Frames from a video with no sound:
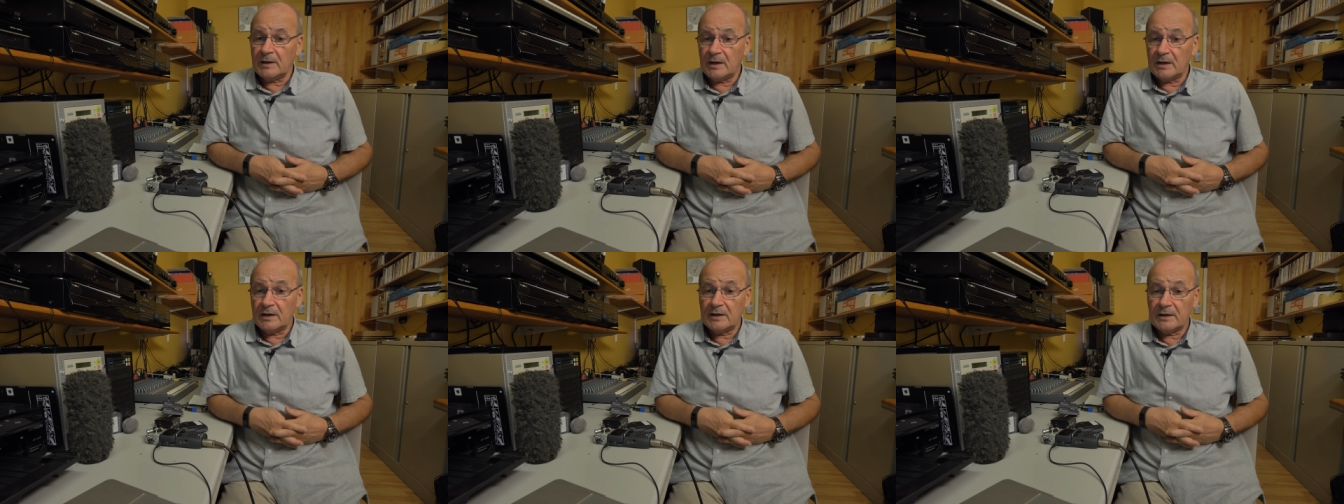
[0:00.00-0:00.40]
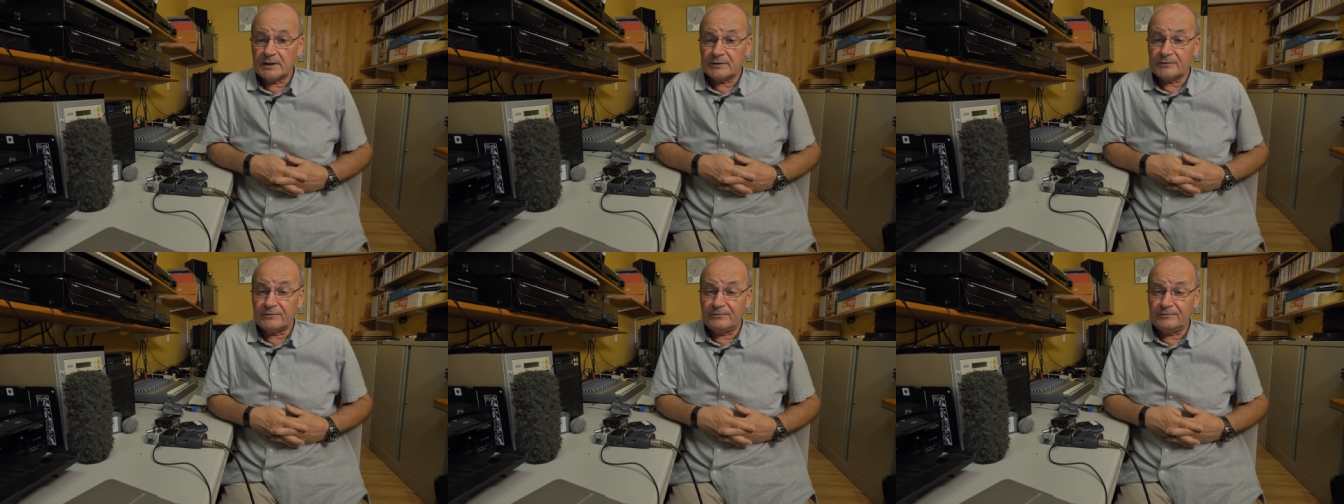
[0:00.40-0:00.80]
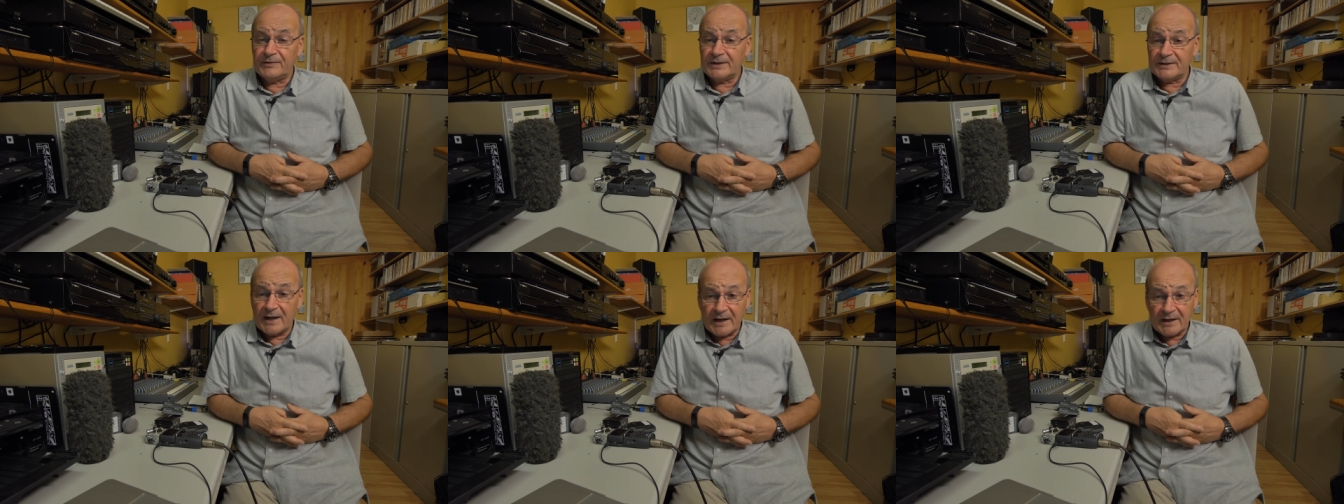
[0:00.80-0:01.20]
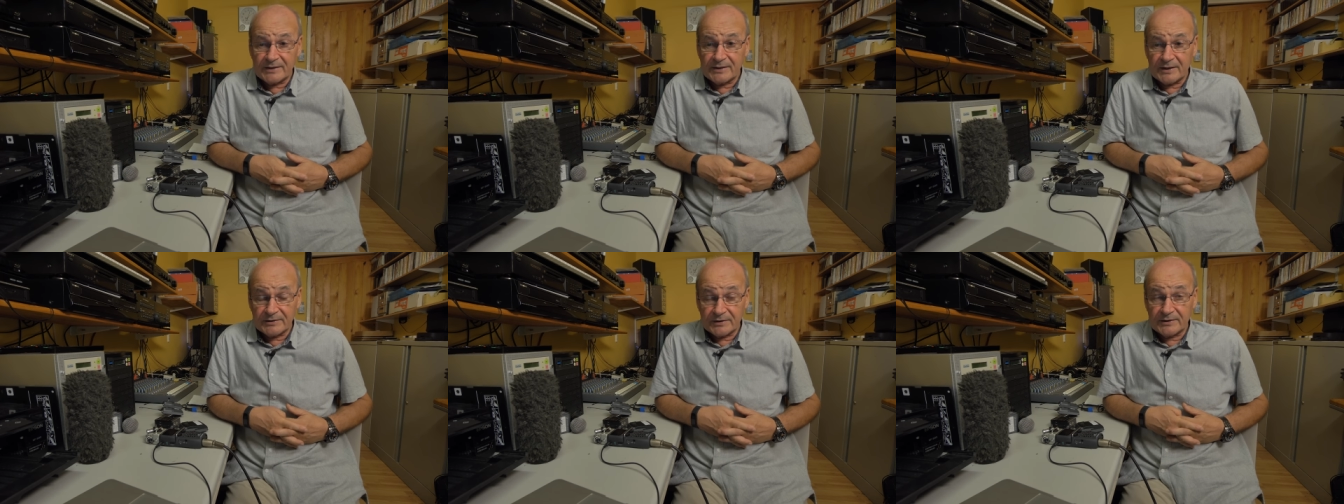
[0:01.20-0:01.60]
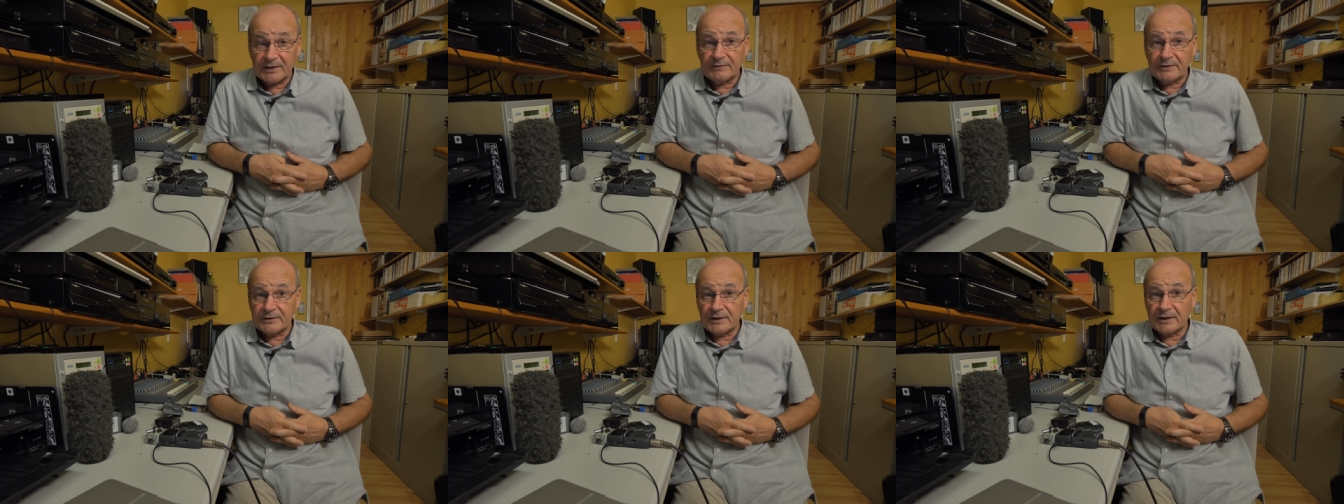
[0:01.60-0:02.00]
Uh, it's, it's high
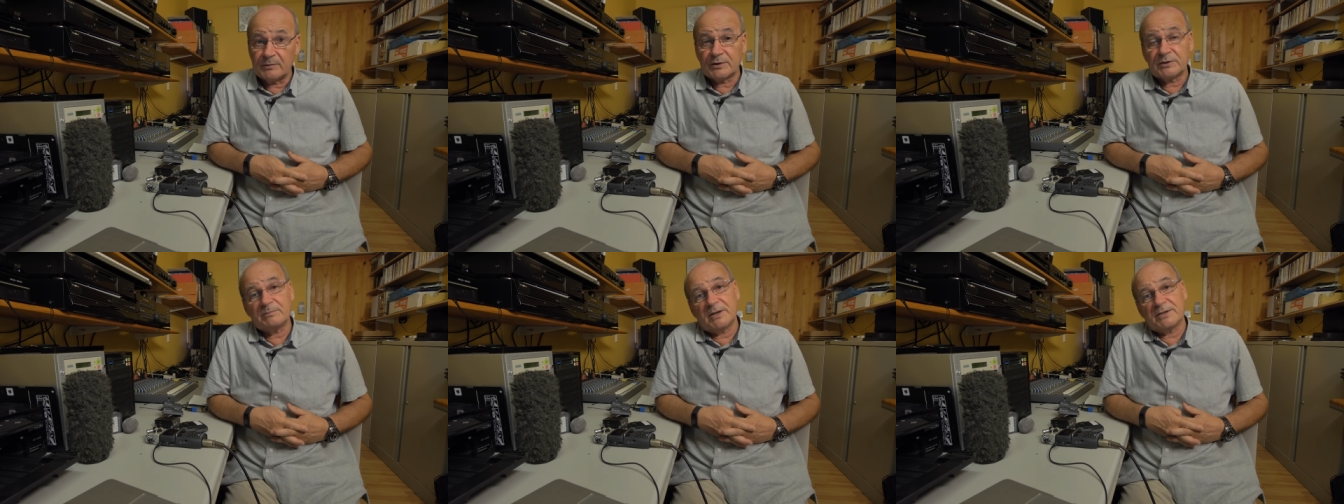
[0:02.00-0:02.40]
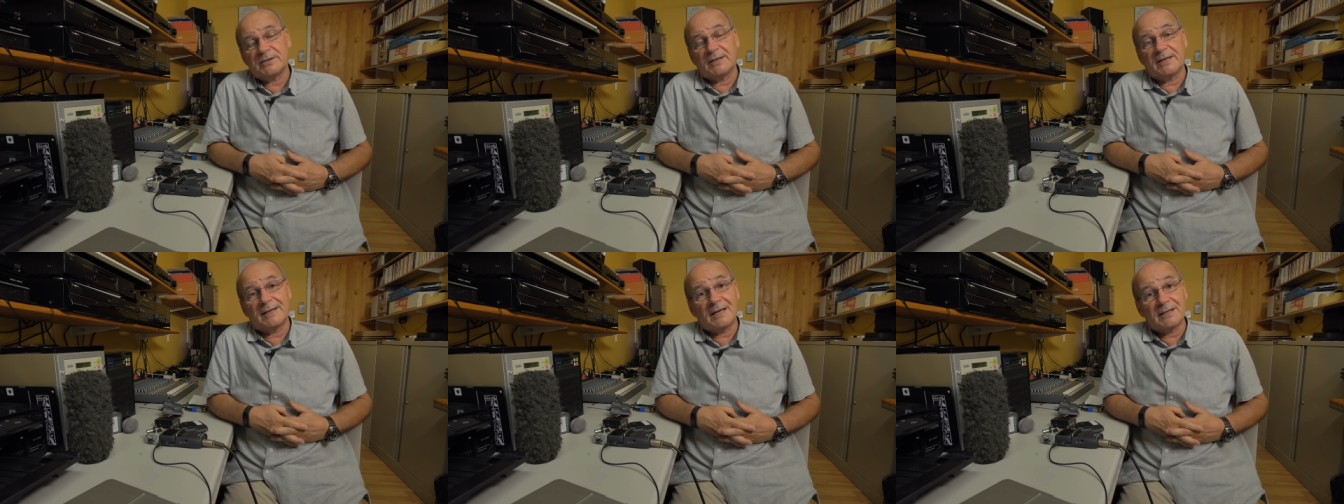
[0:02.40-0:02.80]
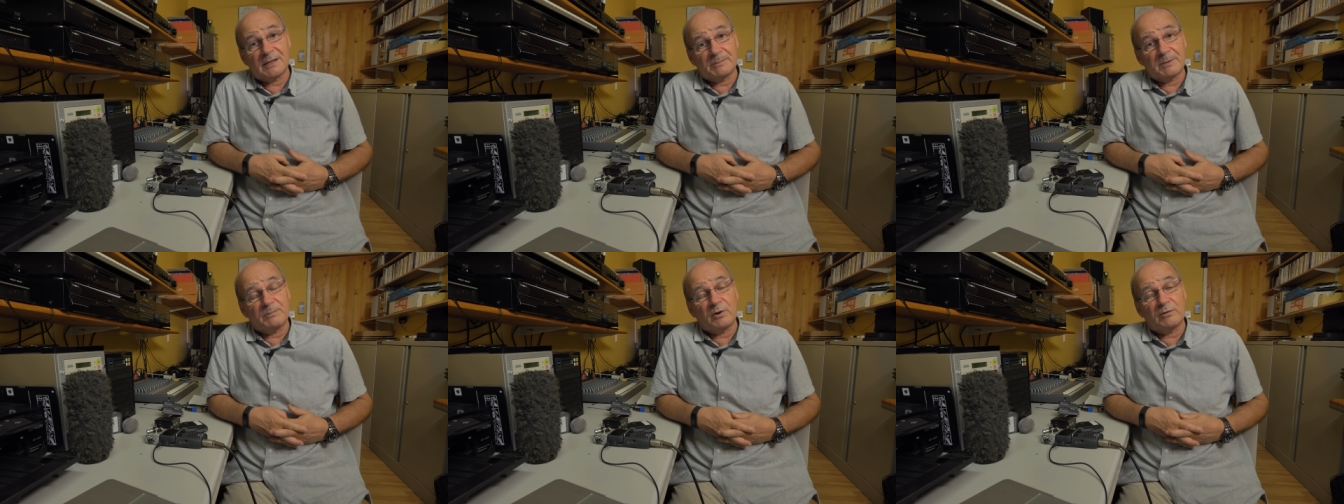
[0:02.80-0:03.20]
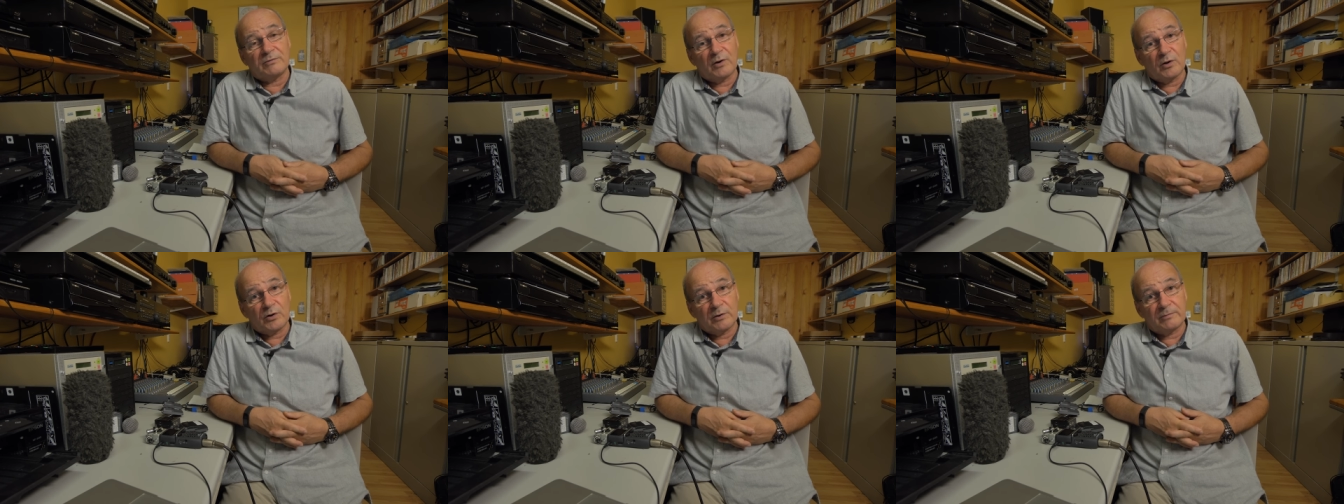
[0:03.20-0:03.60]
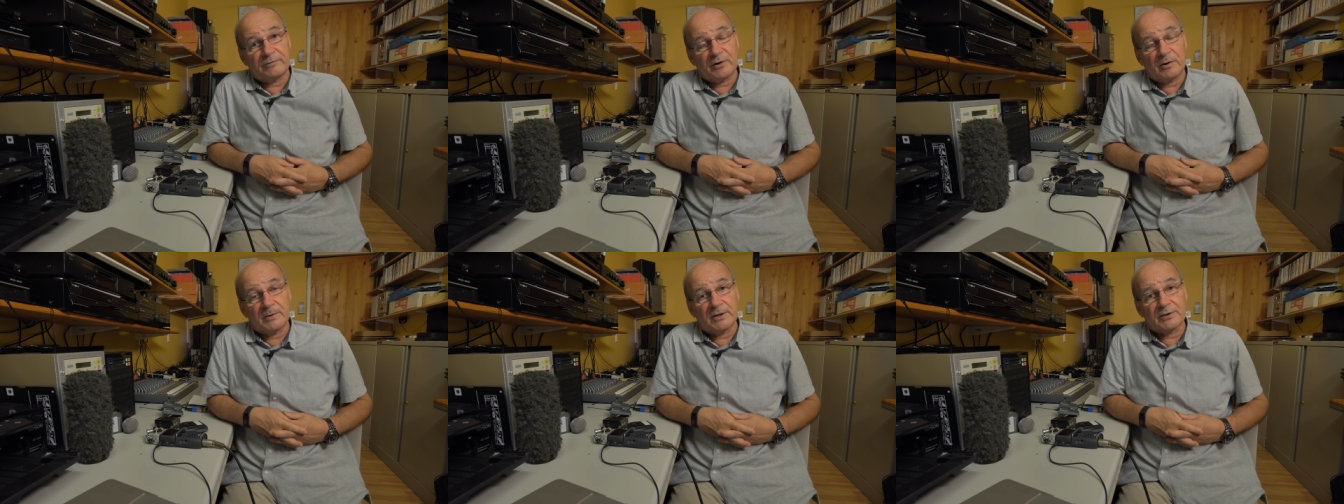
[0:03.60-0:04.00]
sensitivity, which means you're going to get a little bit more volume
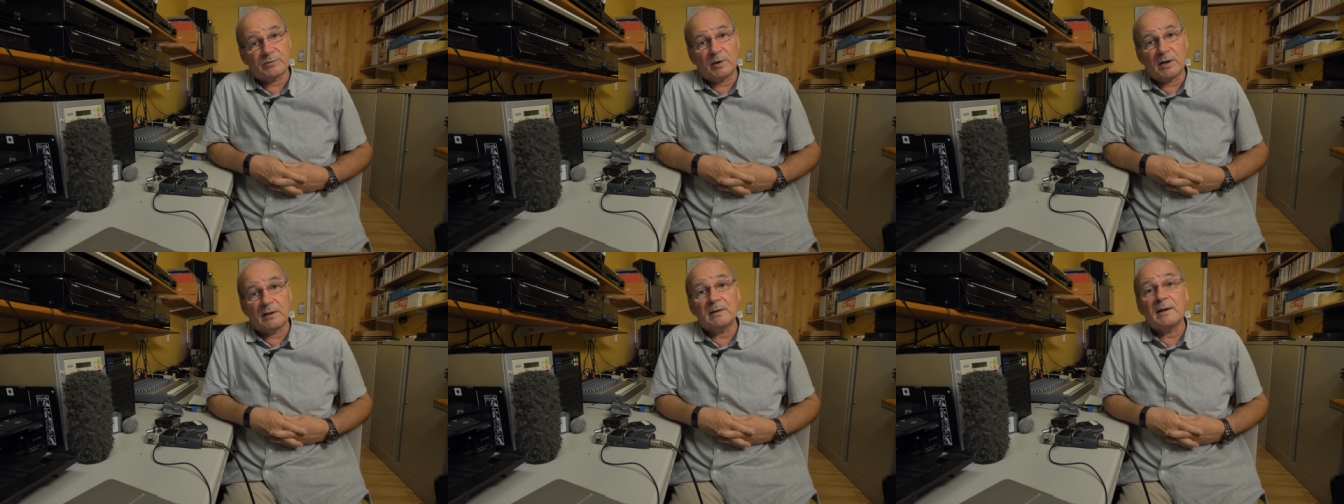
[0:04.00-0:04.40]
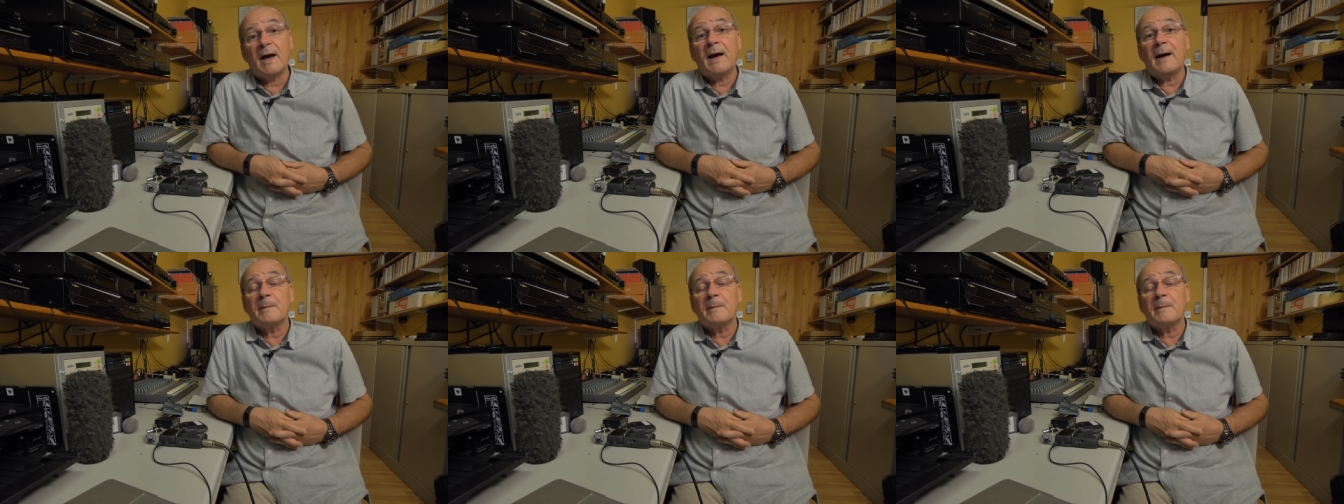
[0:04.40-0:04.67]
from it as well